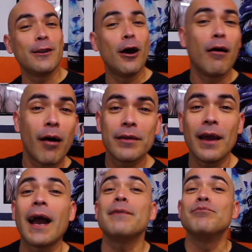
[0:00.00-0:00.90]
no, I,
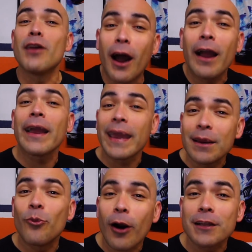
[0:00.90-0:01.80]
am not
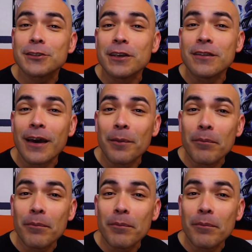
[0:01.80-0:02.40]
hate watching them.